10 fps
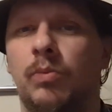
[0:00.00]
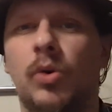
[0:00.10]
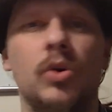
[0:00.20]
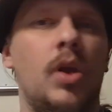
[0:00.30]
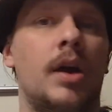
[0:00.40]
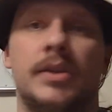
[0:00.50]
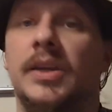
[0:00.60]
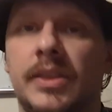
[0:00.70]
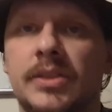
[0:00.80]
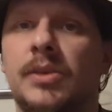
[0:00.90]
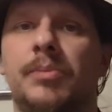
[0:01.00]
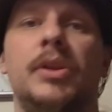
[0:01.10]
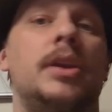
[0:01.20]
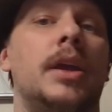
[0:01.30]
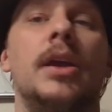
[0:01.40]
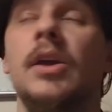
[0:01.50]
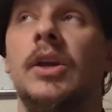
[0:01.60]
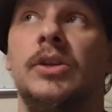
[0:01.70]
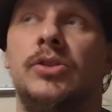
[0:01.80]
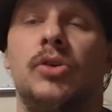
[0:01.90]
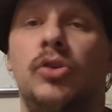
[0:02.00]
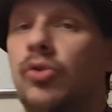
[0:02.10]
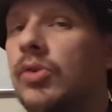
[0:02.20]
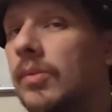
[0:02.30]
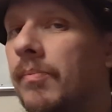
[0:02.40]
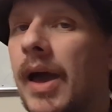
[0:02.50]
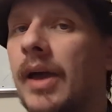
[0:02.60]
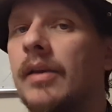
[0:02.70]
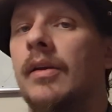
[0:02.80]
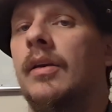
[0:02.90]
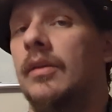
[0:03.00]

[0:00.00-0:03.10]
Warlock to get this ability so that you can map.